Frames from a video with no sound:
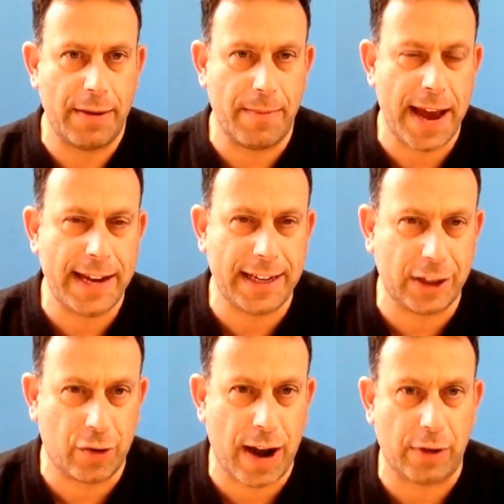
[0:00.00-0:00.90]
he made
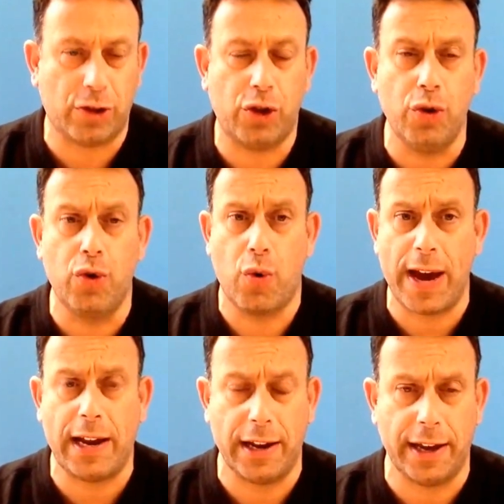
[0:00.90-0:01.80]
his ground too
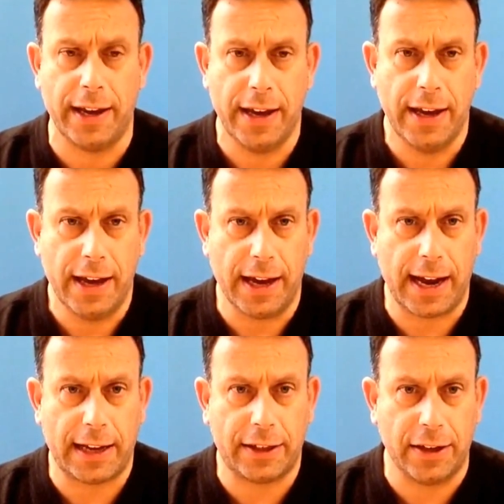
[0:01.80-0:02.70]
quickly at
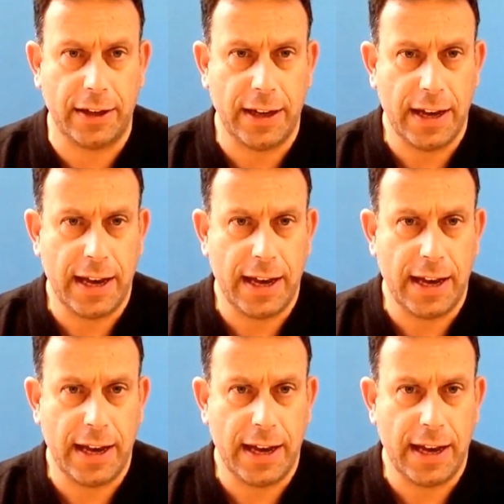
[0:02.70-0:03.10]
Ascot,